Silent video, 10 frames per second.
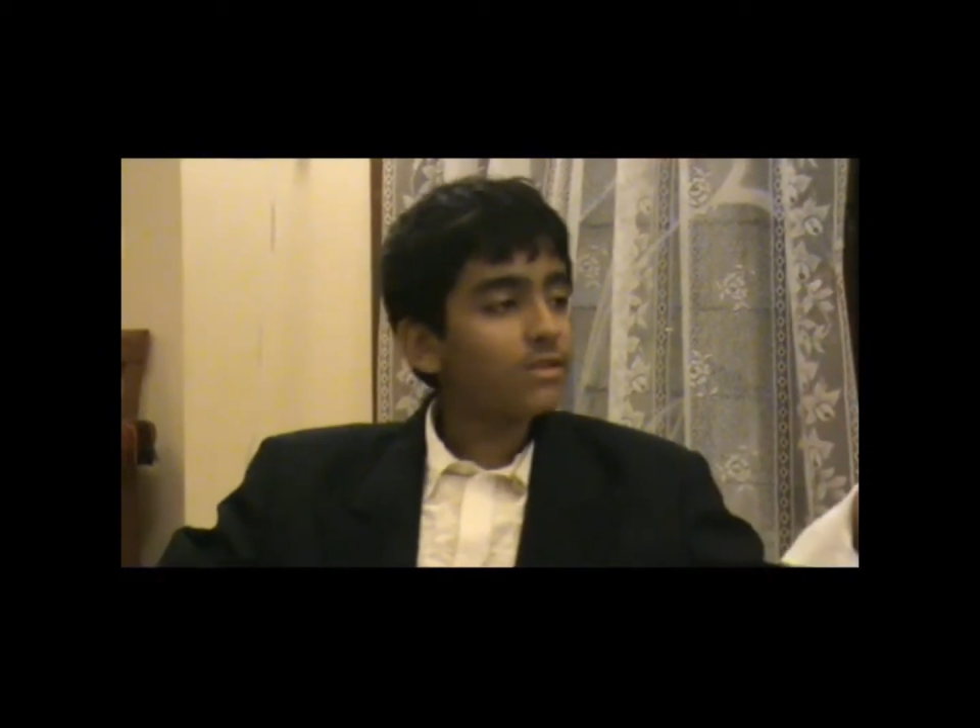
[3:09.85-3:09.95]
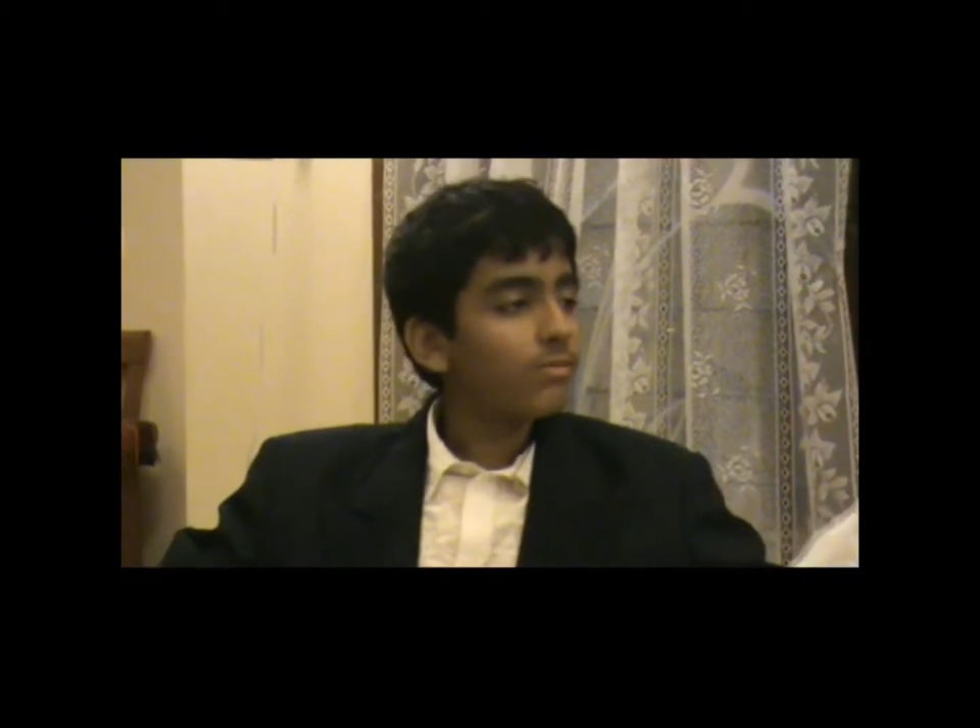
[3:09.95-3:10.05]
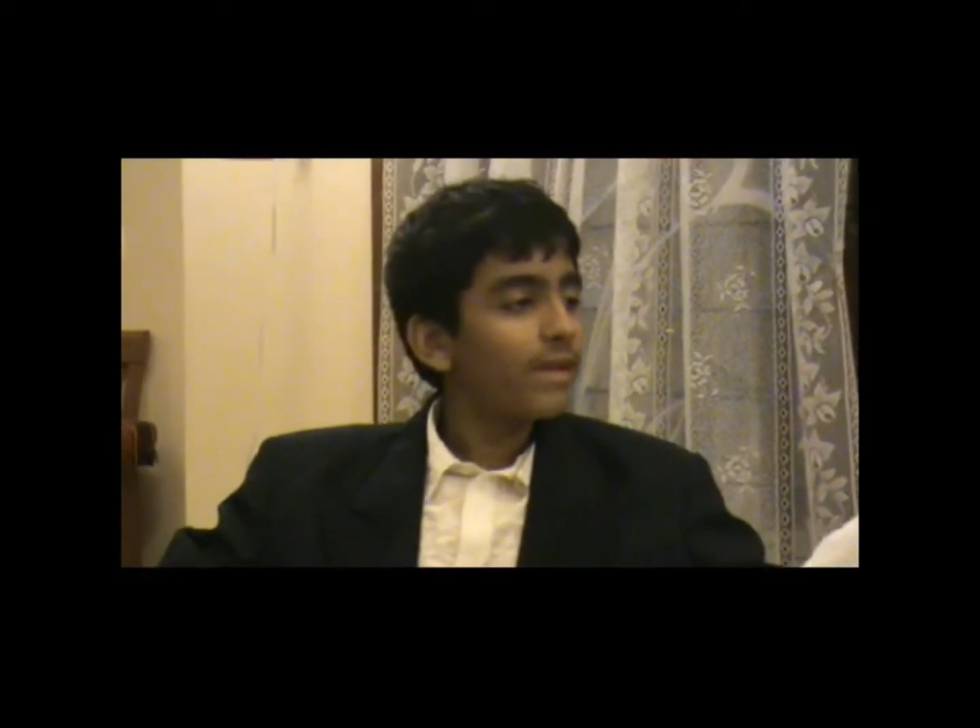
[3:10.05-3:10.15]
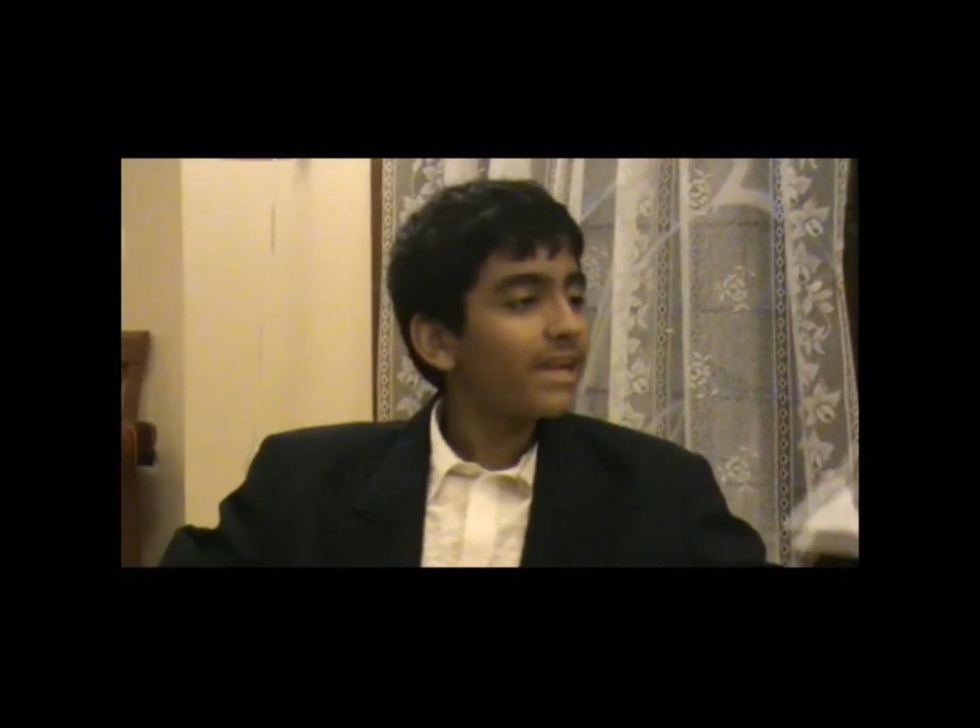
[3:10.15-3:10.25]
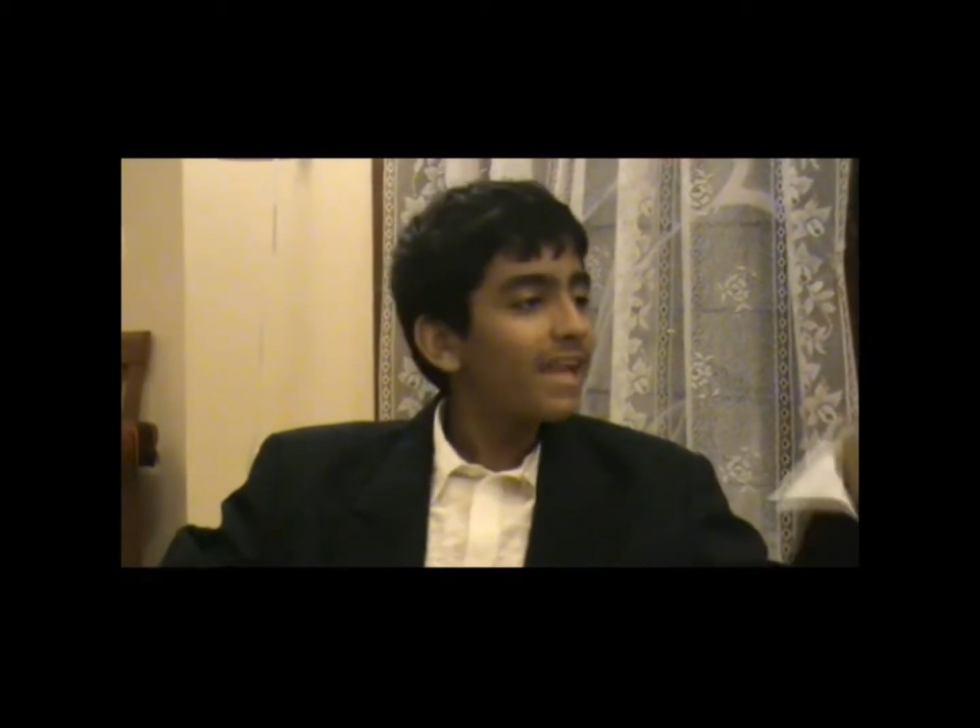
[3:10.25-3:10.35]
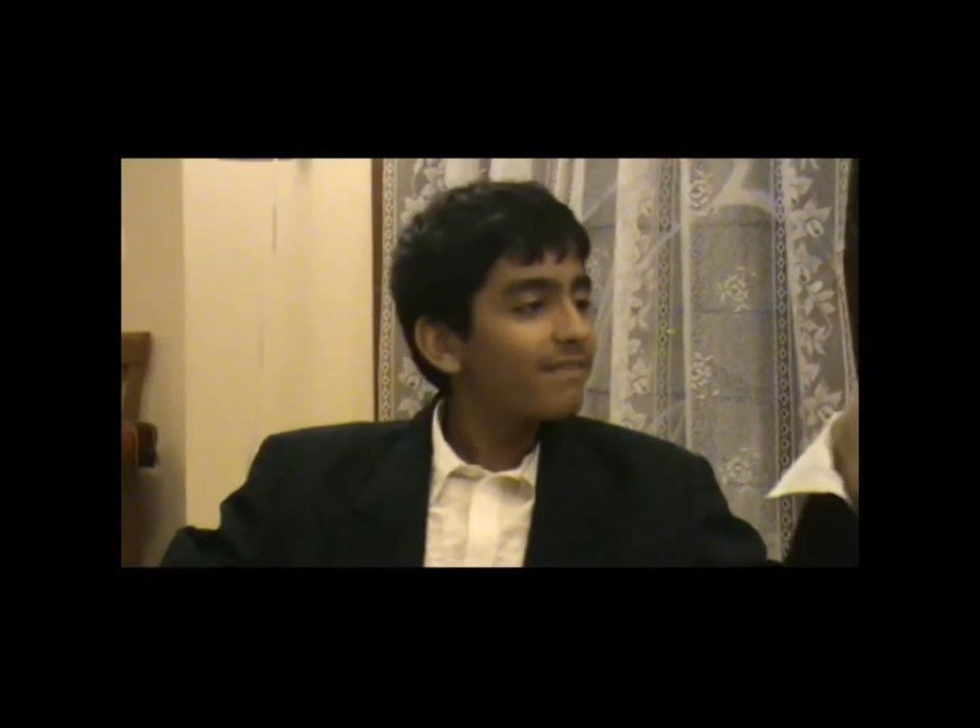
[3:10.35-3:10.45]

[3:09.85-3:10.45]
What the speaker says: to make life